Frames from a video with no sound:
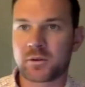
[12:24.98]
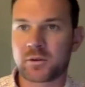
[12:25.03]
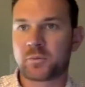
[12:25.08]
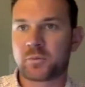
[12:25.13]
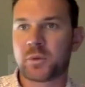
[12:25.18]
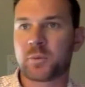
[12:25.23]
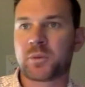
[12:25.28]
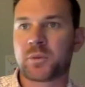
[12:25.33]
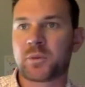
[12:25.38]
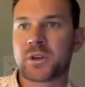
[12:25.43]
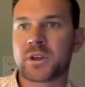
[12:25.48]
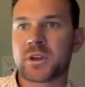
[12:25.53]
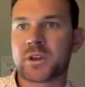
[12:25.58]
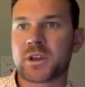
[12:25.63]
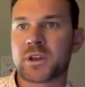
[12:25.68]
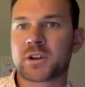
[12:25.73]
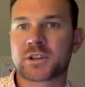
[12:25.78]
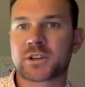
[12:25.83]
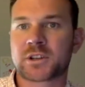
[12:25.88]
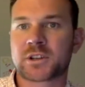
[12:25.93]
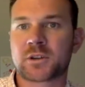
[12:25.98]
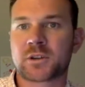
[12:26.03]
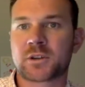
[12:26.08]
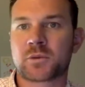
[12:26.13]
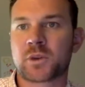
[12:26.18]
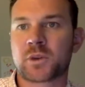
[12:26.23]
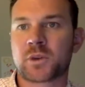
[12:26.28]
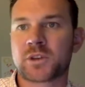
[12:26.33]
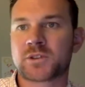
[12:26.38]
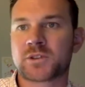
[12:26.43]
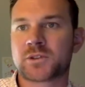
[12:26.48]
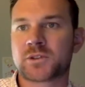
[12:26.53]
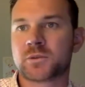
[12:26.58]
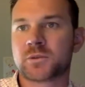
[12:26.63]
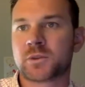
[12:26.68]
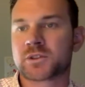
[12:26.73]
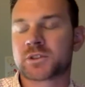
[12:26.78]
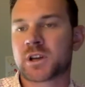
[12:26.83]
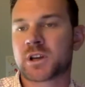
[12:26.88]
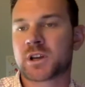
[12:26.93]
bit here because I don't want to waste too
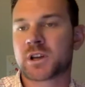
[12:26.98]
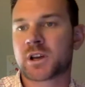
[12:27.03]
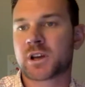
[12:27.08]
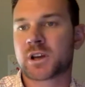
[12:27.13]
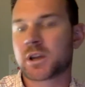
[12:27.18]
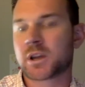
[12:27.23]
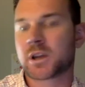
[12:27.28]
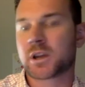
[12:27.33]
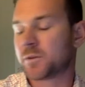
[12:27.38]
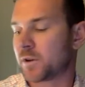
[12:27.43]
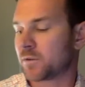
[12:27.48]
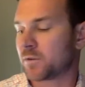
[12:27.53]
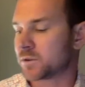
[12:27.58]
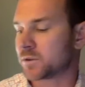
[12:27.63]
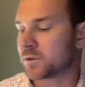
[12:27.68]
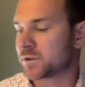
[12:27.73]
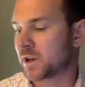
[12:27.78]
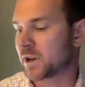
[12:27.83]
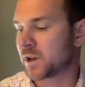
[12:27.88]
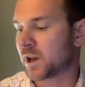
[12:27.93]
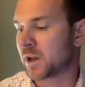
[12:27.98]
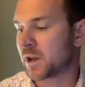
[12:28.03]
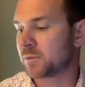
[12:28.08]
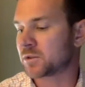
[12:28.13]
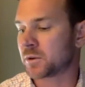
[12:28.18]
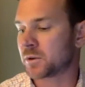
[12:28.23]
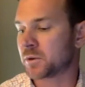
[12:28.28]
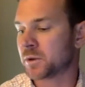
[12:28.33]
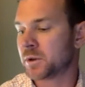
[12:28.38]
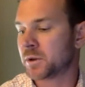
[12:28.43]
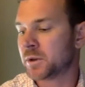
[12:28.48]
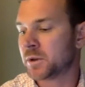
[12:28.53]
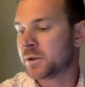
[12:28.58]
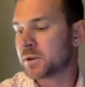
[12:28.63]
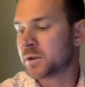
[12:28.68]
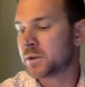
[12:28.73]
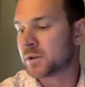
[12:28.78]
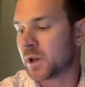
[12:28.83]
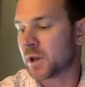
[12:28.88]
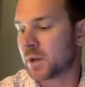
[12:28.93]
much time of everyone's time. So
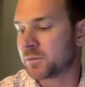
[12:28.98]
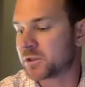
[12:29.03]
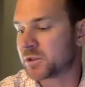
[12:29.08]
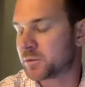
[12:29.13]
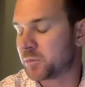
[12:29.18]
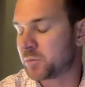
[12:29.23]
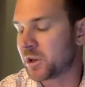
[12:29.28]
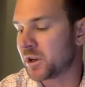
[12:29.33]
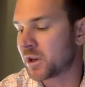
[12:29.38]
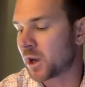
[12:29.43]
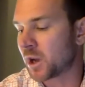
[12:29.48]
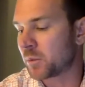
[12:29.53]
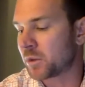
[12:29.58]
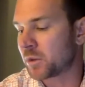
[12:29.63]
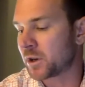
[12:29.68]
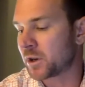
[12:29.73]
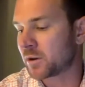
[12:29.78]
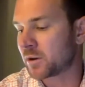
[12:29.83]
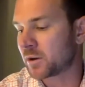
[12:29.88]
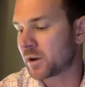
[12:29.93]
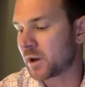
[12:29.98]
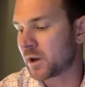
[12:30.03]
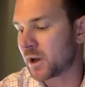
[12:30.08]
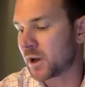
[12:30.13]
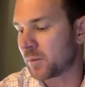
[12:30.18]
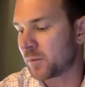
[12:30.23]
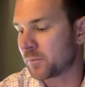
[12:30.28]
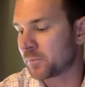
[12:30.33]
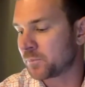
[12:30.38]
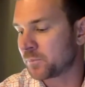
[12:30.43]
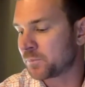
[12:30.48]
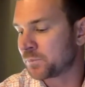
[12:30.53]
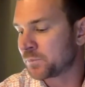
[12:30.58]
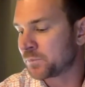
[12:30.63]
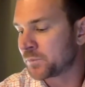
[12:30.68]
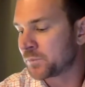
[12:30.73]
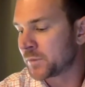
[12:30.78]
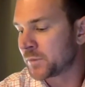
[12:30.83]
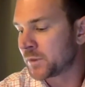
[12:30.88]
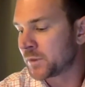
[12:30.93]
speeding up here, I
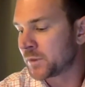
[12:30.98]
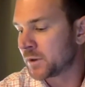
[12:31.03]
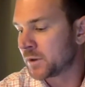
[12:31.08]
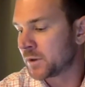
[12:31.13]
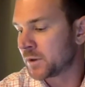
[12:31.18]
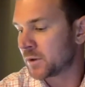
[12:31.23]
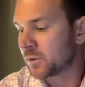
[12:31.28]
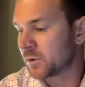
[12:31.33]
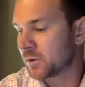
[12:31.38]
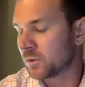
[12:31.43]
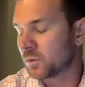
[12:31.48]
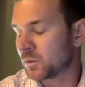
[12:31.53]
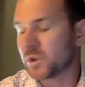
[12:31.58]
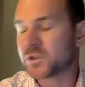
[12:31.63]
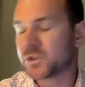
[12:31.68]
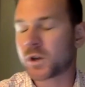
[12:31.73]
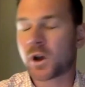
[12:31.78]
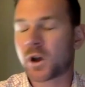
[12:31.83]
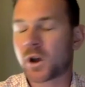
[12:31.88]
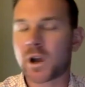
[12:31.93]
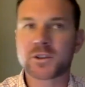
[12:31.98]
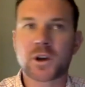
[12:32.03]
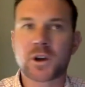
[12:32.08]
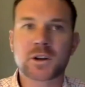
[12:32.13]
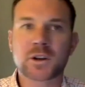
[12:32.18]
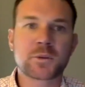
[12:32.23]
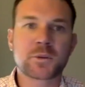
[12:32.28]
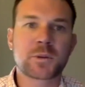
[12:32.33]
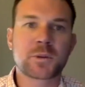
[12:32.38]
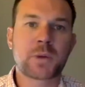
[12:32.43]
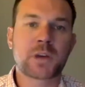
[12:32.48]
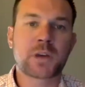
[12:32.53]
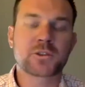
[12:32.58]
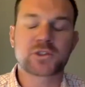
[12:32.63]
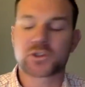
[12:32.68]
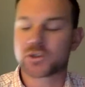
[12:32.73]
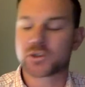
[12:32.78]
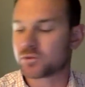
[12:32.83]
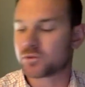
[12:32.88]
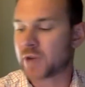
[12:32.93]
talked a bit about
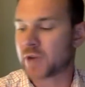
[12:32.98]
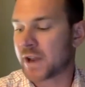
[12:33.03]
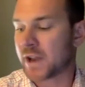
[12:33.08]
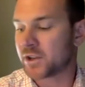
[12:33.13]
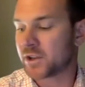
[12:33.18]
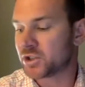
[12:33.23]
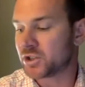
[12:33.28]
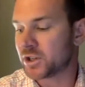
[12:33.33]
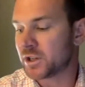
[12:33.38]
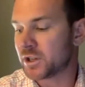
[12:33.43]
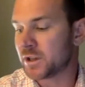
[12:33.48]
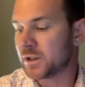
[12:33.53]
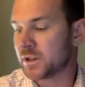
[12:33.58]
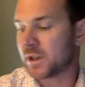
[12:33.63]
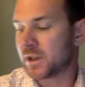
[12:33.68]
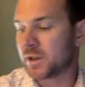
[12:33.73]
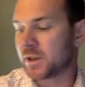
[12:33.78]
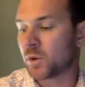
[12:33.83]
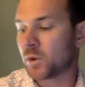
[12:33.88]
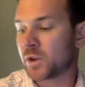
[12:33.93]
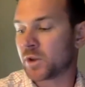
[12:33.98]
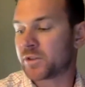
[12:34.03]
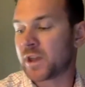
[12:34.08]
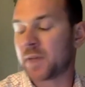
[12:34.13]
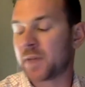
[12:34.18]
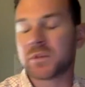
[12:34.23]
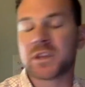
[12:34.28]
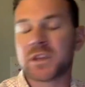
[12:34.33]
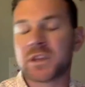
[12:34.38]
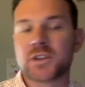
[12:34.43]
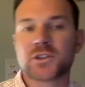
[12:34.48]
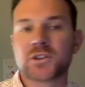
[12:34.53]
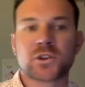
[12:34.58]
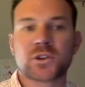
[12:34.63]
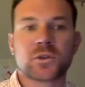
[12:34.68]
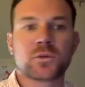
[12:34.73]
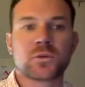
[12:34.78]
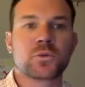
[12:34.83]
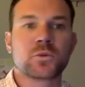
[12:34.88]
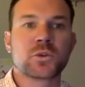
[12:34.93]
strategy and what that means.
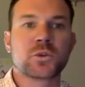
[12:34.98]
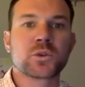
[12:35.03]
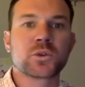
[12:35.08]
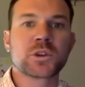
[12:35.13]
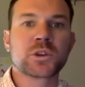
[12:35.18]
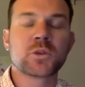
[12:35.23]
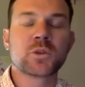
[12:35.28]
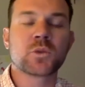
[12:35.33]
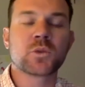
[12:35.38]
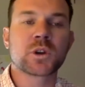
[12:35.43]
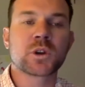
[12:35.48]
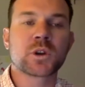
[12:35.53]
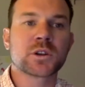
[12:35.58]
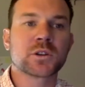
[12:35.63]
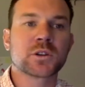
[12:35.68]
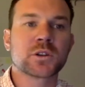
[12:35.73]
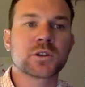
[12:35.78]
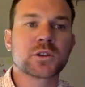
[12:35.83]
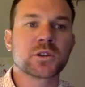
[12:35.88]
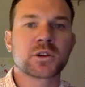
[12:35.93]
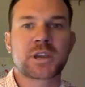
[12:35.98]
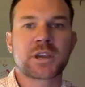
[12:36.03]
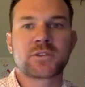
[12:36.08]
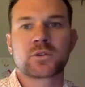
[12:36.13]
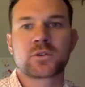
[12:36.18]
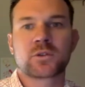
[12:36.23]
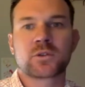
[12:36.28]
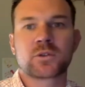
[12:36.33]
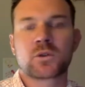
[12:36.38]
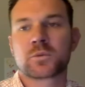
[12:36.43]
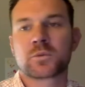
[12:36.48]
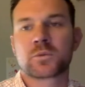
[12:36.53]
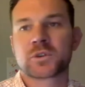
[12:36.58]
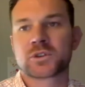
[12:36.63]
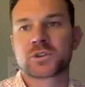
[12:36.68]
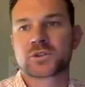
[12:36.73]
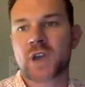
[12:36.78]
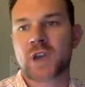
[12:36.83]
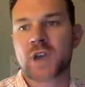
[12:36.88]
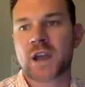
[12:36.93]
So we really wanted to look at the corporate
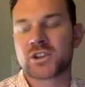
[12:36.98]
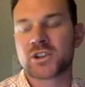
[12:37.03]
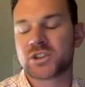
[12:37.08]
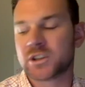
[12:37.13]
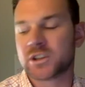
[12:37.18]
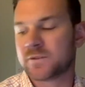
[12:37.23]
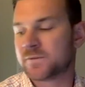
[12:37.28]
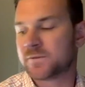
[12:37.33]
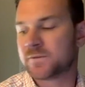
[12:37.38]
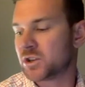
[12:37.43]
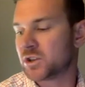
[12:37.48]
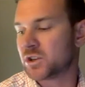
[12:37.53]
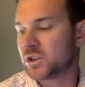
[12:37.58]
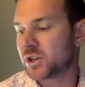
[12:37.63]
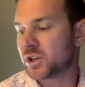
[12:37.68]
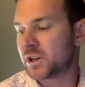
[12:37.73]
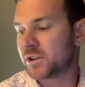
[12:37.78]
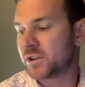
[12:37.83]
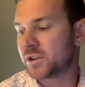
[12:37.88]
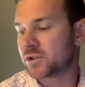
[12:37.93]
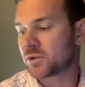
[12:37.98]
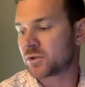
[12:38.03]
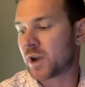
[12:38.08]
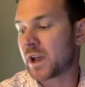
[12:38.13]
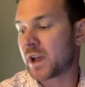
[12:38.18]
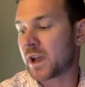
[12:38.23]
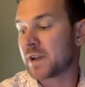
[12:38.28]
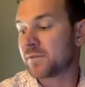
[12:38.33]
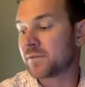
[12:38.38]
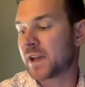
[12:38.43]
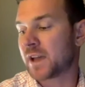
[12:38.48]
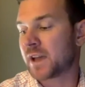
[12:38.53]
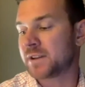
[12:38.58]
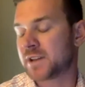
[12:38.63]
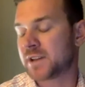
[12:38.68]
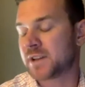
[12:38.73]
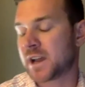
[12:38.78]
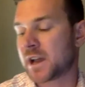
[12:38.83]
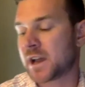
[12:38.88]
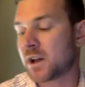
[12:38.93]
strategy and vision and drive that
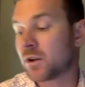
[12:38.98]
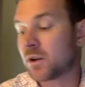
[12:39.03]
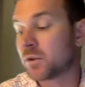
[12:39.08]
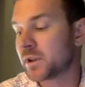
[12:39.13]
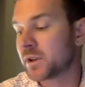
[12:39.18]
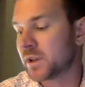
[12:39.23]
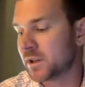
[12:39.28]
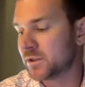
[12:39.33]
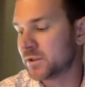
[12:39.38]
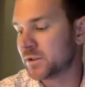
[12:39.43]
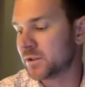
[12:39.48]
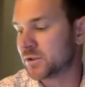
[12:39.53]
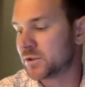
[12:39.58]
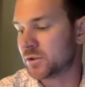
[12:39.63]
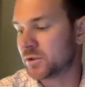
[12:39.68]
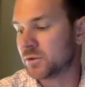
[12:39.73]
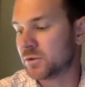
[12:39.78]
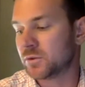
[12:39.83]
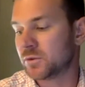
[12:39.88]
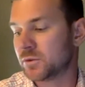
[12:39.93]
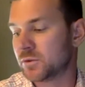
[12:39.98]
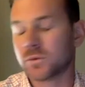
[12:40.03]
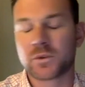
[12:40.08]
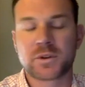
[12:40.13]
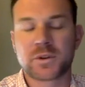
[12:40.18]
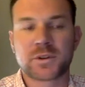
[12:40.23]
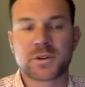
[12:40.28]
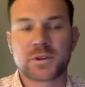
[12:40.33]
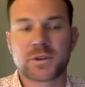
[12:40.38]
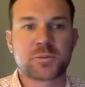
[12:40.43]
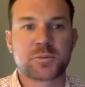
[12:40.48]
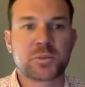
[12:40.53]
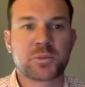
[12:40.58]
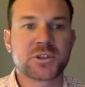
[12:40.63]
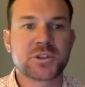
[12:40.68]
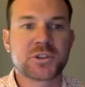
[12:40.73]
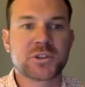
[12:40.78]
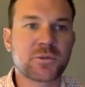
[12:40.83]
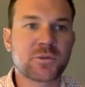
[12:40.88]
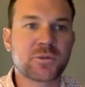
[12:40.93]
down into
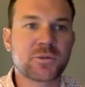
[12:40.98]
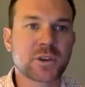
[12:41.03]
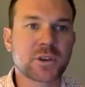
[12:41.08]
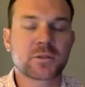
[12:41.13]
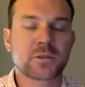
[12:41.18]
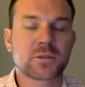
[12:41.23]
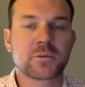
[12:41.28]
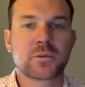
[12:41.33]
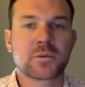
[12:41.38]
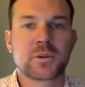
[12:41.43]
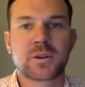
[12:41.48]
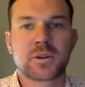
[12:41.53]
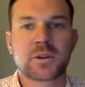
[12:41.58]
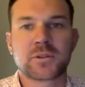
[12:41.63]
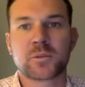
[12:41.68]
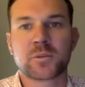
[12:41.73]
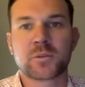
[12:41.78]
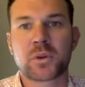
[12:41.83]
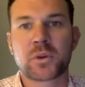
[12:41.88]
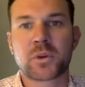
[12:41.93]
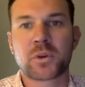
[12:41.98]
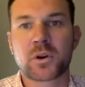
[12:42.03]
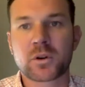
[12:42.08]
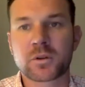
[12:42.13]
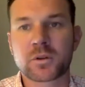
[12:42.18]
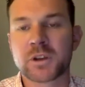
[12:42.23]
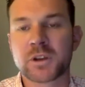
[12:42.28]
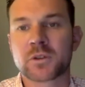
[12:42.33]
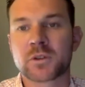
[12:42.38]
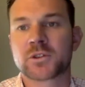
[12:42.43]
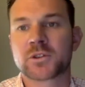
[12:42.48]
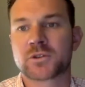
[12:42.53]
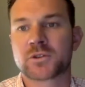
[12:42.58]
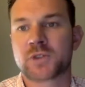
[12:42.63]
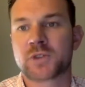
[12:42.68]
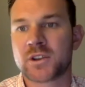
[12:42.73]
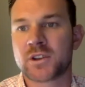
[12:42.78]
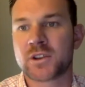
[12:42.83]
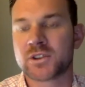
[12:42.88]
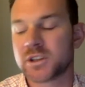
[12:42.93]
specific departmental
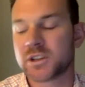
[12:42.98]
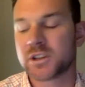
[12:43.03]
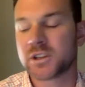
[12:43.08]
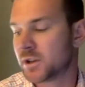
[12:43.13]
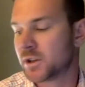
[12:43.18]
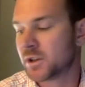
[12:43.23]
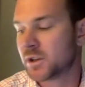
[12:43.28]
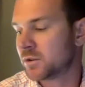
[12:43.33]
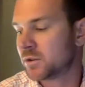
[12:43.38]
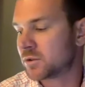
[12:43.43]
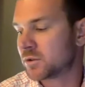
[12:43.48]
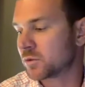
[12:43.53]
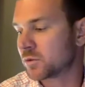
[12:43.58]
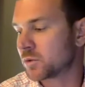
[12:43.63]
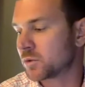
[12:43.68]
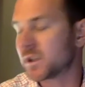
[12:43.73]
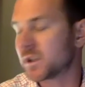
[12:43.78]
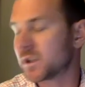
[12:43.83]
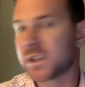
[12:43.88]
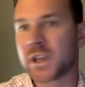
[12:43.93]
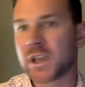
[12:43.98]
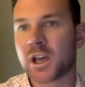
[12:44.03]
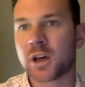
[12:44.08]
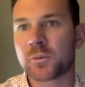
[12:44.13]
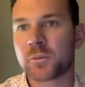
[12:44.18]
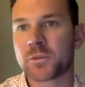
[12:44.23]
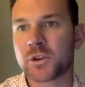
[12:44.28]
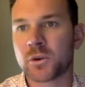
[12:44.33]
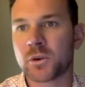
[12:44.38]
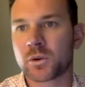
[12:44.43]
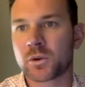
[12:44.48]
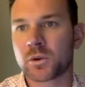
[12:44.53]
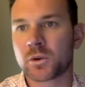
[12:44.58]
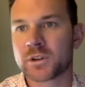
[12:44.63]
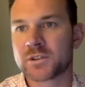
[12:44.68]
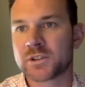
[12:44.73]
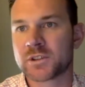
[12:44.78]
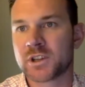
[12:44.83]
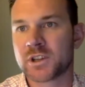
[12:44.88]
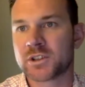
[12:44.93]
strategies to really help the
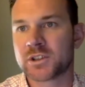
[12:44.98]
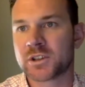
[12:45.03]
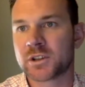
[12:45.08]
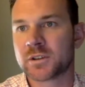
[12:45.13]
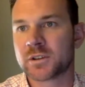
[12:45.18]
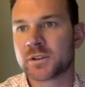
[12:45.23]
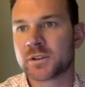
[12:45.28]
organization.